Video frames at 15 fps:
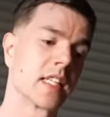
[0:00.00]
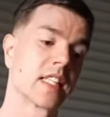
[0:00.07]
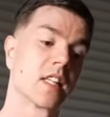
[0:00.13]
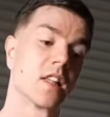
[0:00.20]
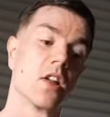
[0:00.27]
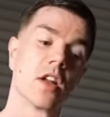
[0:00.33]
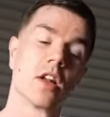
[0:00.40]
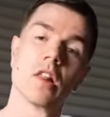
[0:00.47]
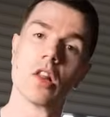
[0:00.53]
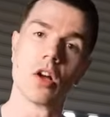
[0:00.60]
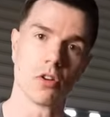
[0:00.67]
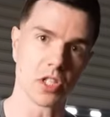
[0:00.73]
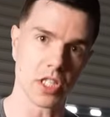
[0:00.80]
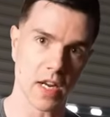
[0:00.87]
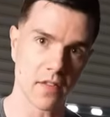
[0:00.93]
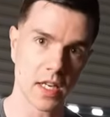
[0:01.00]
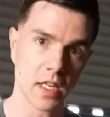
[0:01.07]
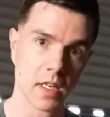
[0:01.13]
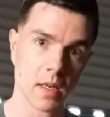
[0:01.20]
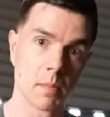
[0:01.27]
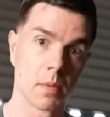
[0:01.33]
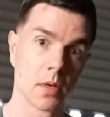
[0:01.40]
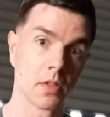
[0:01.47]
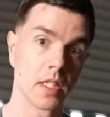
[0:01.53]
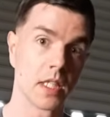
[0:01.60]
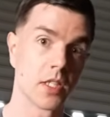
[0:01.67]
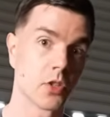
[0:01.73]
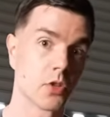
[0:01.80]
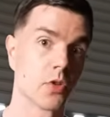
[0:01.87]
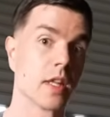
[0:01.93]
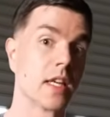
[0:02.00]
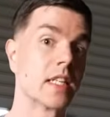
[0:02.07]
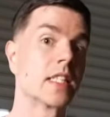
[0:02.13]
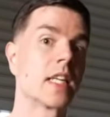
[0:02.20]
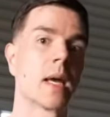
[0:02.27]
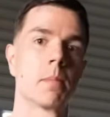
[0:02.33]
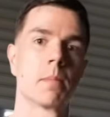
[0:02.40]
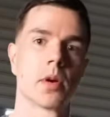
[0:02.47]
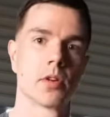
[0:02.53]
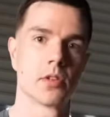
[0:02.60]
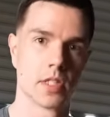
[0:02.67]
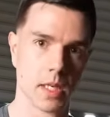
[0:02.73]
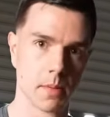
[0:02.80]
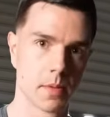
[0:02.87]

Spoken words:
So there's a lot of longevity built into the tempo